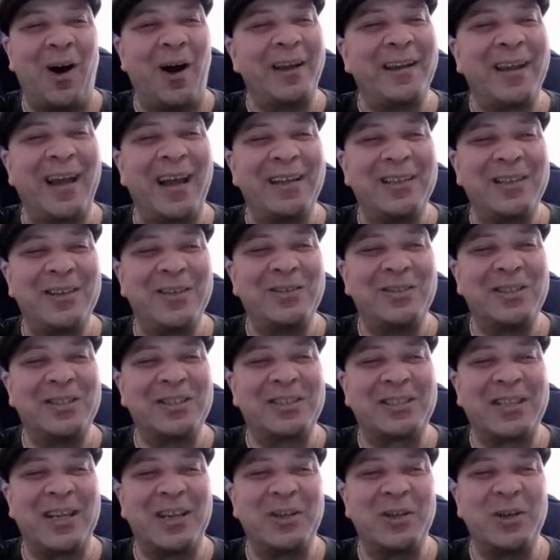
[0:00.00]
All you got to do is
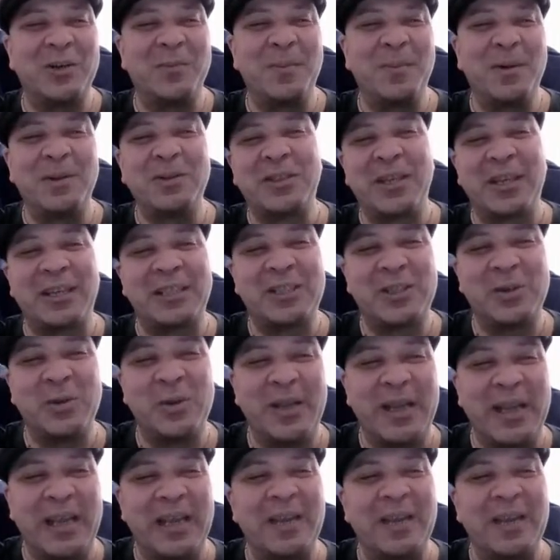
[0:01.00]
just send your music to